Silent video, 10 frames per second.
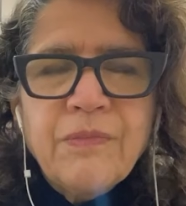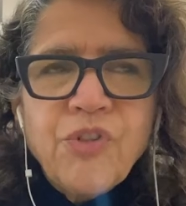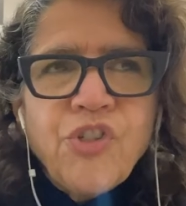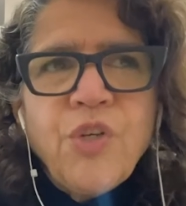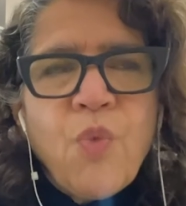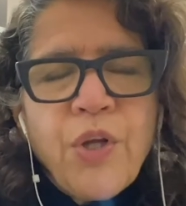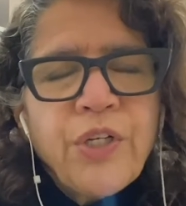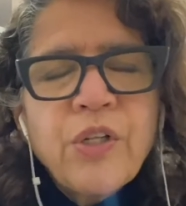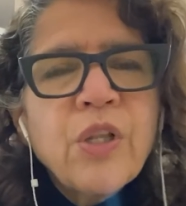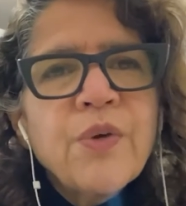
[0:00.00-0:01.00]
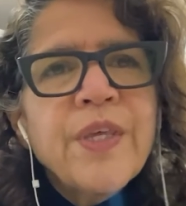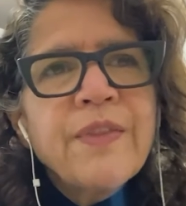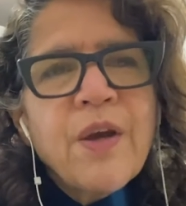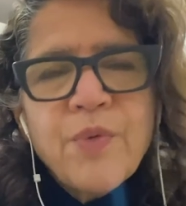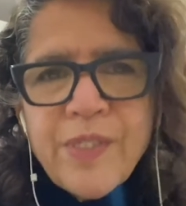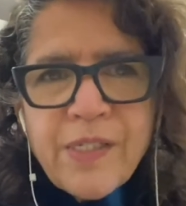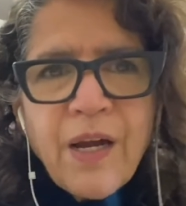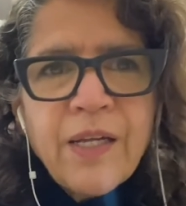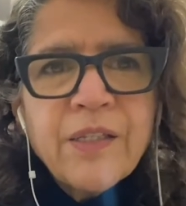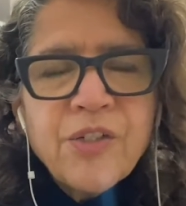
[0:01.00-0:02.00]
she wanted clothing that was
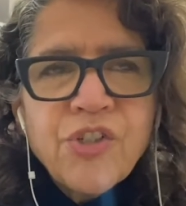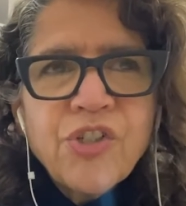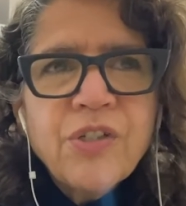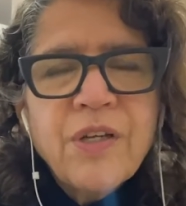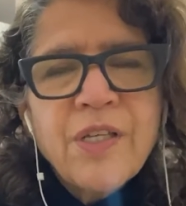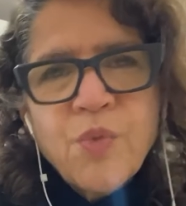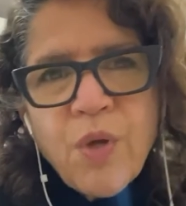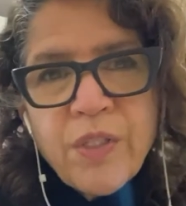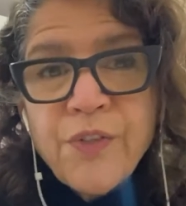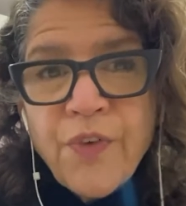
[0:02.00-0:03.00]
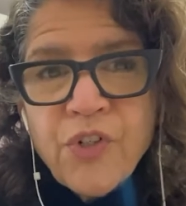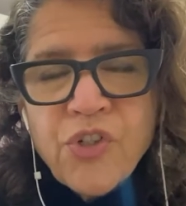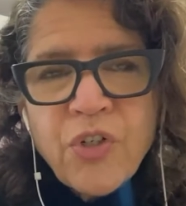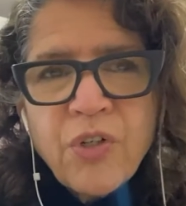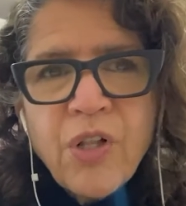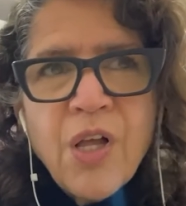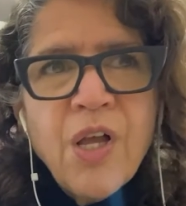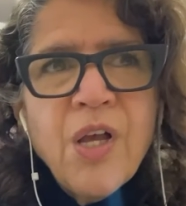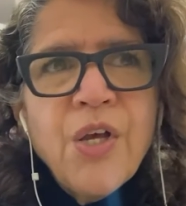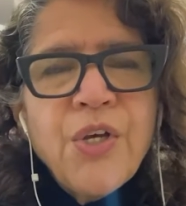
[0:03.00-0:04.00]
stylish as well as functional.
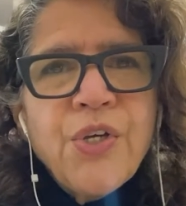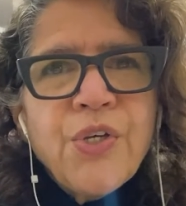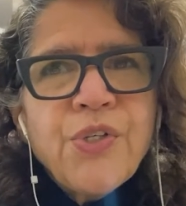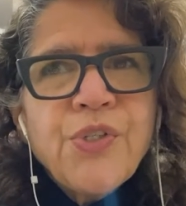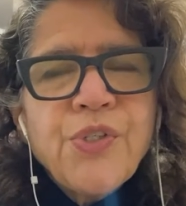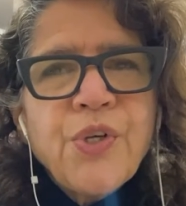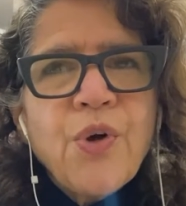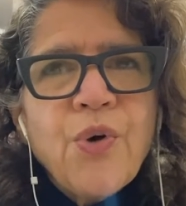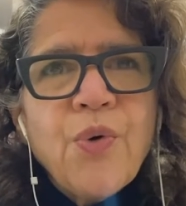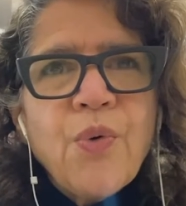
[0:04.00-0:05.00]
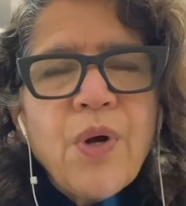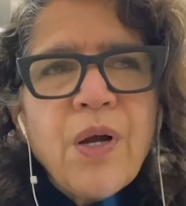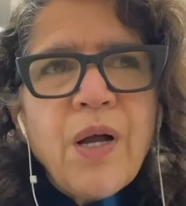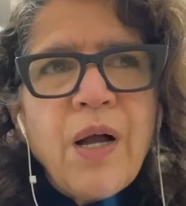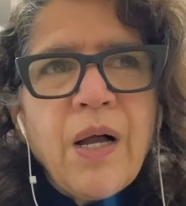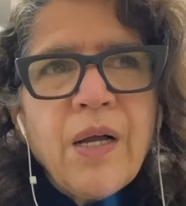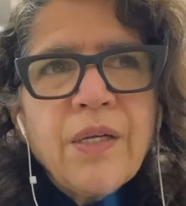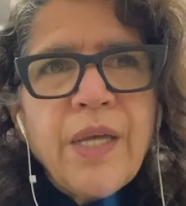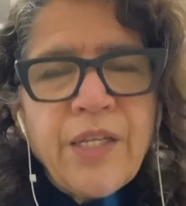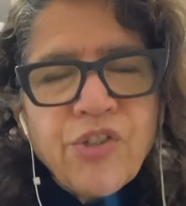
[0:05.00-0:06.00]
So,
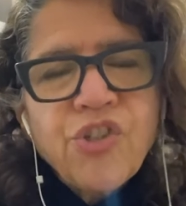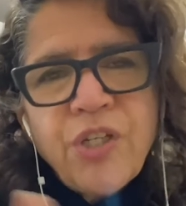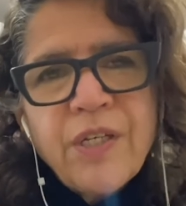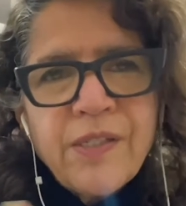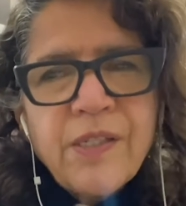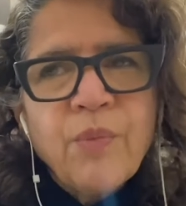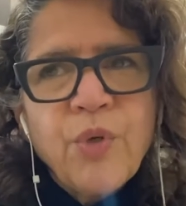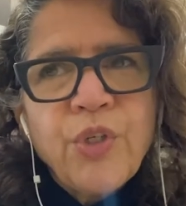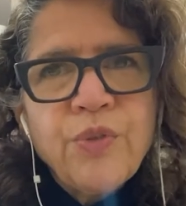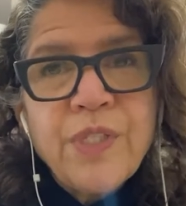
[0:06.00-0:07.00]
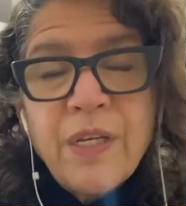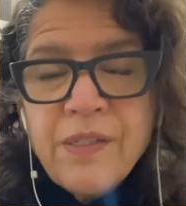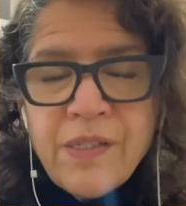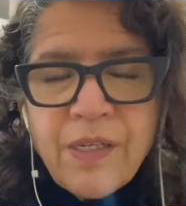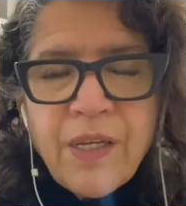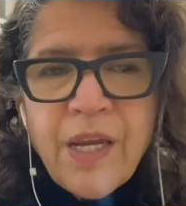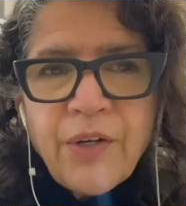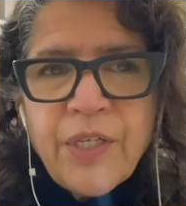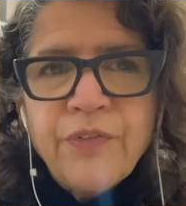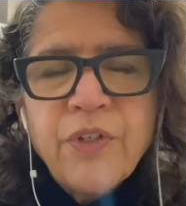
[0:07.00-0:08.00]
and she is someone who does need a
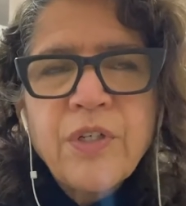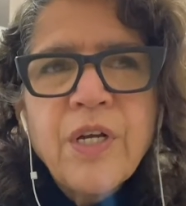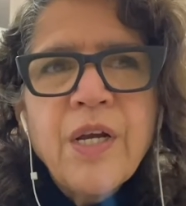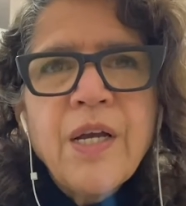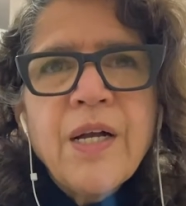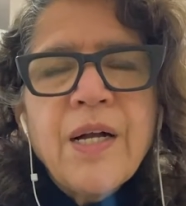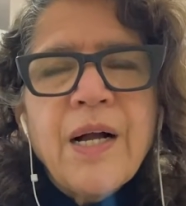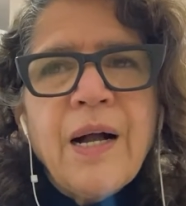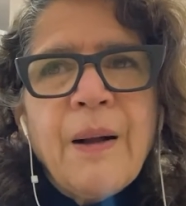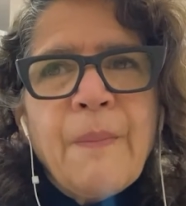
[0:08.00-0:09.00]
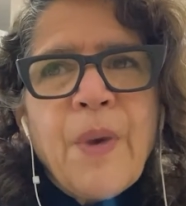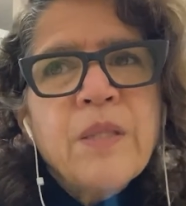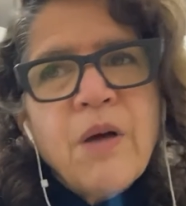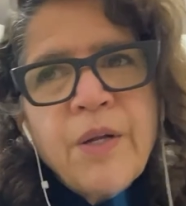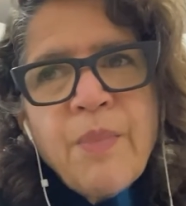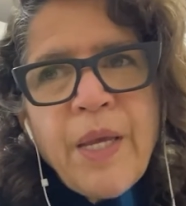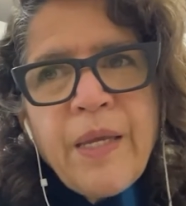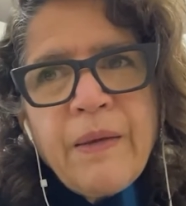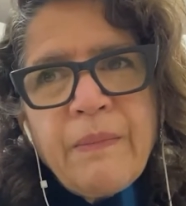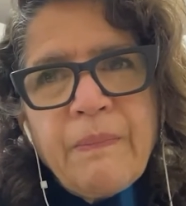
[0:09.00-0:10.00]
caregiver. A lot of
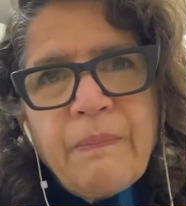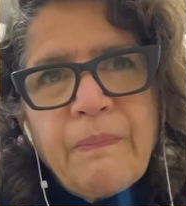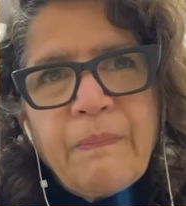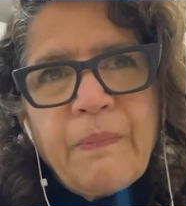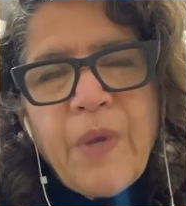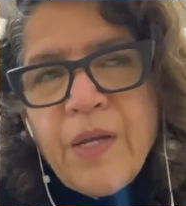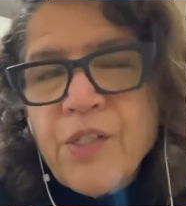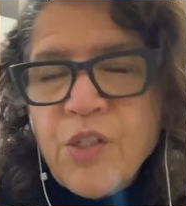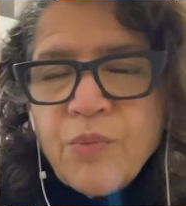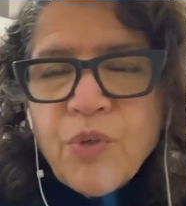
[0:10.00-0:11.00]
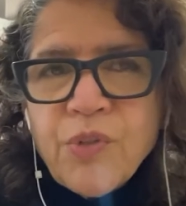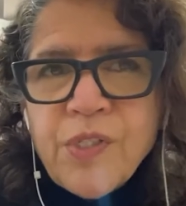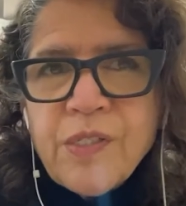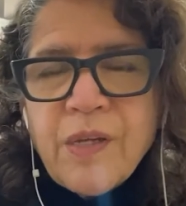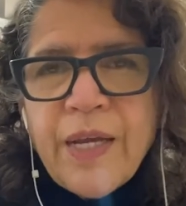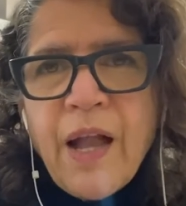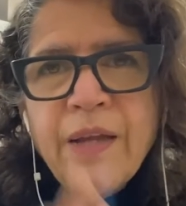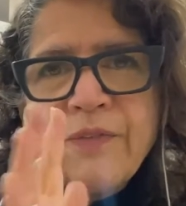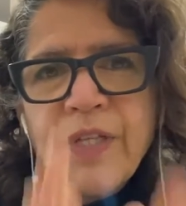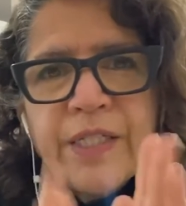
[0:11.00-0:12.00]
my customers, I
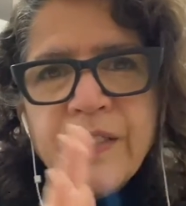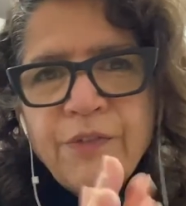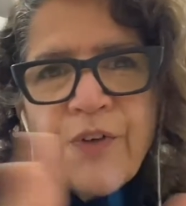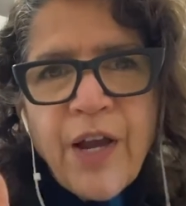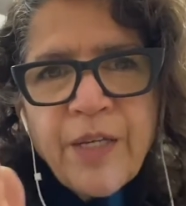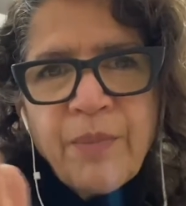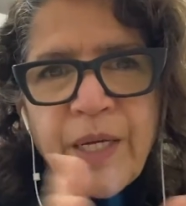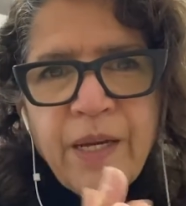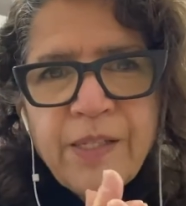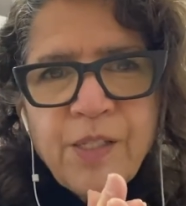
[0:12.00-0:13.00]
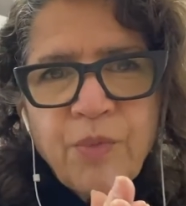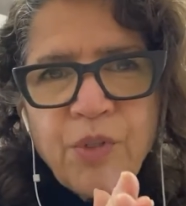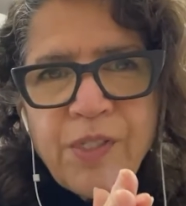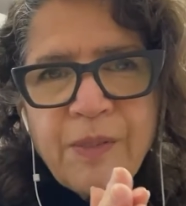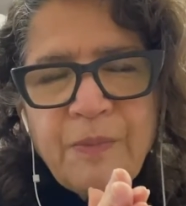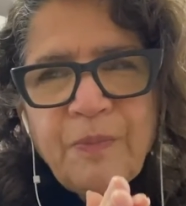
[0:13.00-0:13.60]
kind of like divide my customers